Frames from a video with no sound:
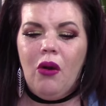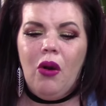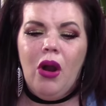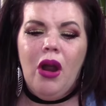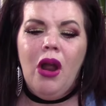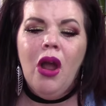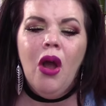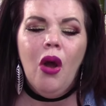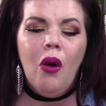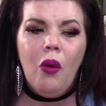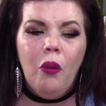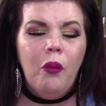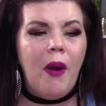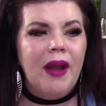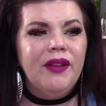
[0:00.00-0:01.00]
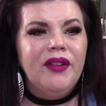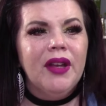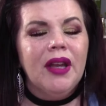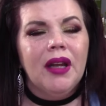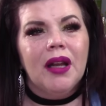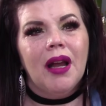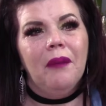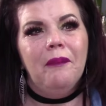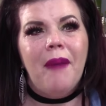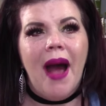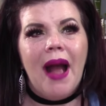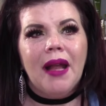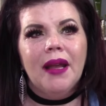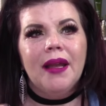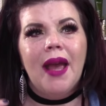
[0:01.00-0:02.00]
or when is it going to come
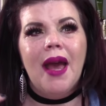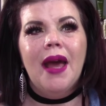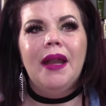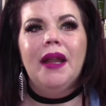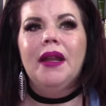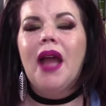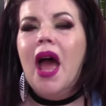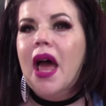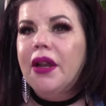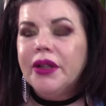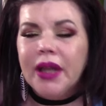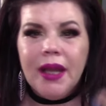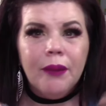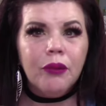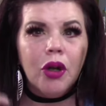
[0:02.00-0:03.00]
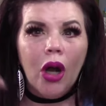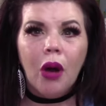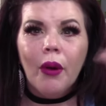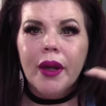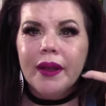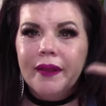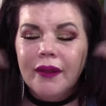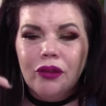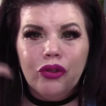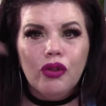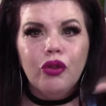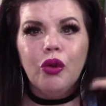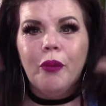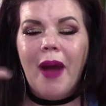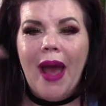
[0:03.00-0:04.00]
back again, and keep going
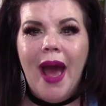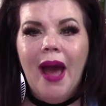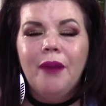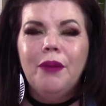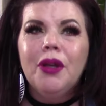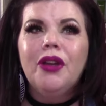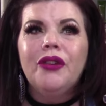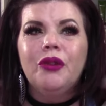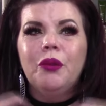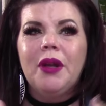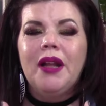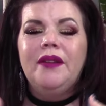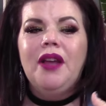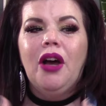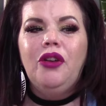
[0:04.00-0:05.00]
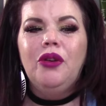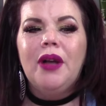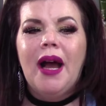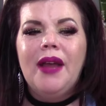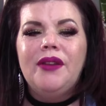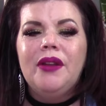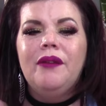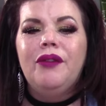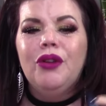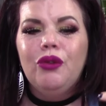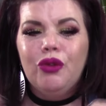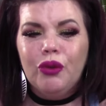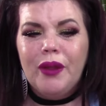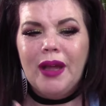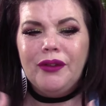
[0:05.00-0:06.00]
through my head. Because when I tell you guys, if you
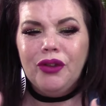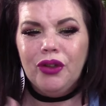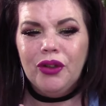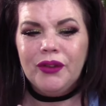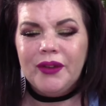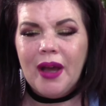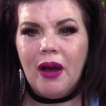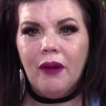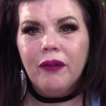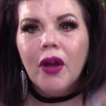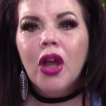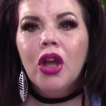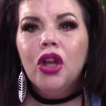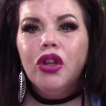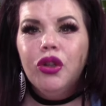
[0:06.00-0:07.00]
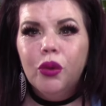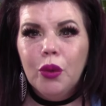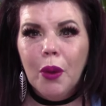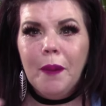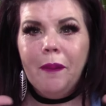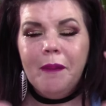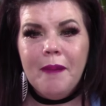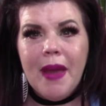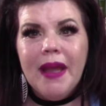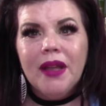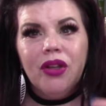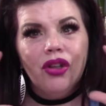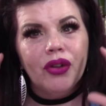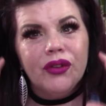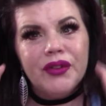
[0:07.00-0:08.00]
do that to yourself, you will
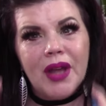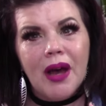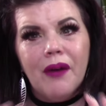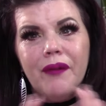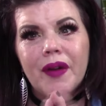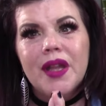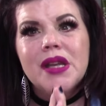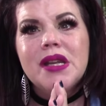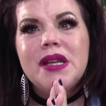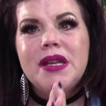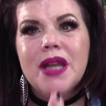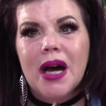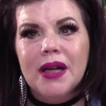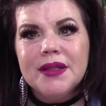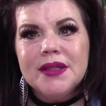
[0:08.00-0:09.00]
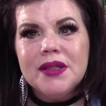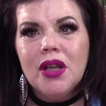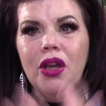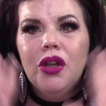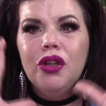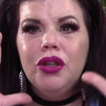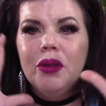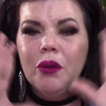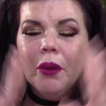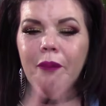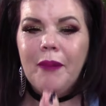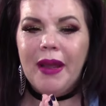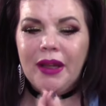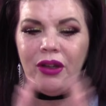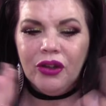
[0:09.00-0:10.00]
make yourself nuts. You will
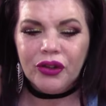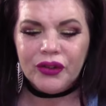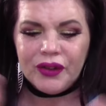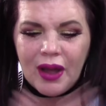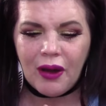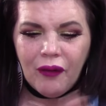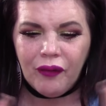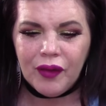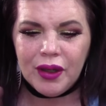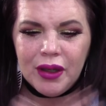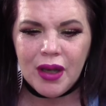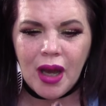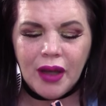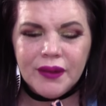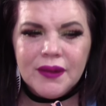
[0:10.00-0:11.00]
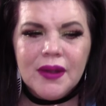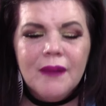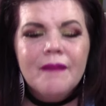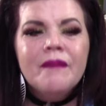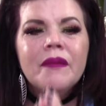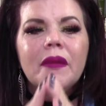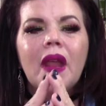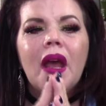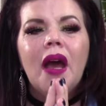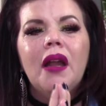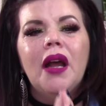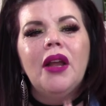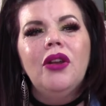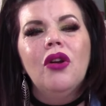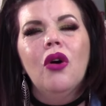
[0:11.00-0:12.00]
make yourself nuts.
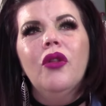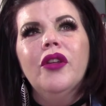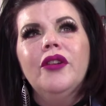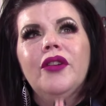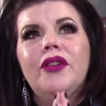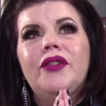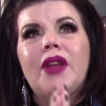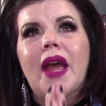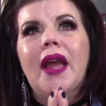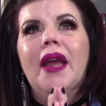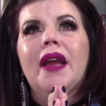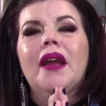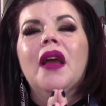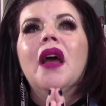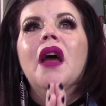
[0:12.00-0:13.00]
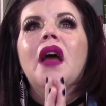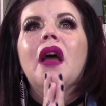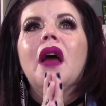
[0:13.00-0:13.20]
And I know there's a saying,